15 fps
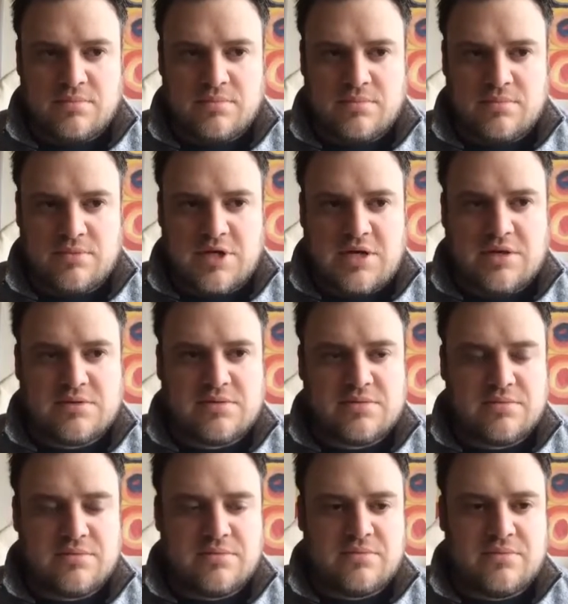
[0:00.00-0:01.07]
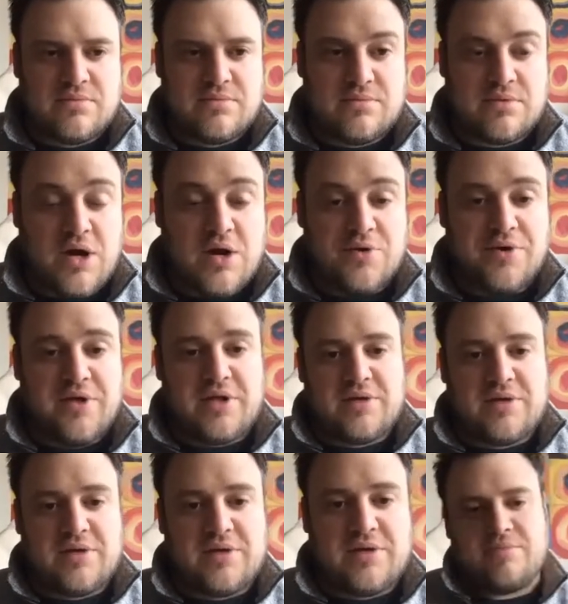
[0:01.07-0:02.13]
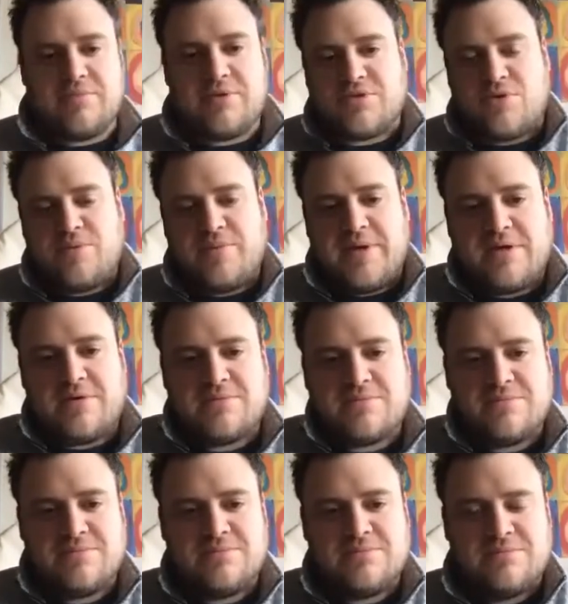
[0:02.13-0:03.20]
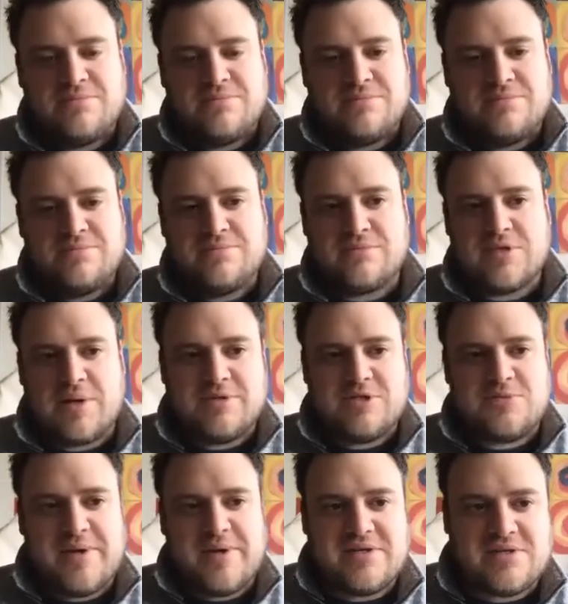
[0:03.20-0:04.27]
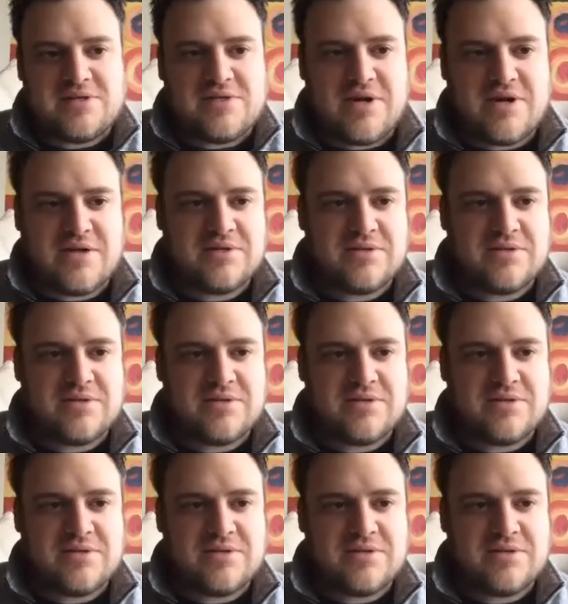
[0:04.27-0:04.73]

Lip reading: Nice. Oh, really? That's cool, man. How much space is there?